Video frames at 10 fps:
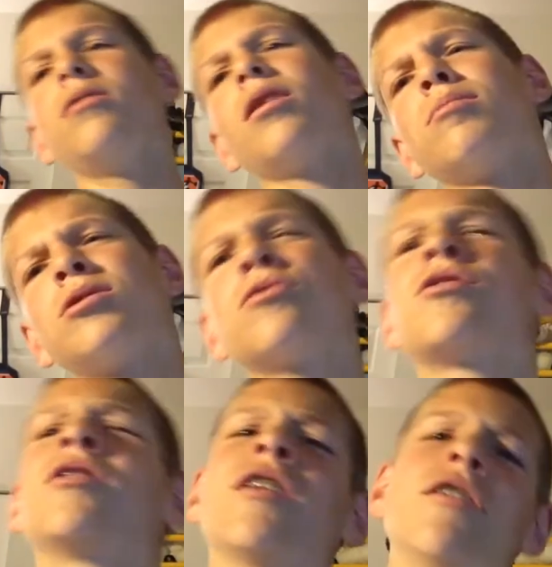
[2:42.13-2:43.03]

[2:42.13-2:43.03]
I'm still trying to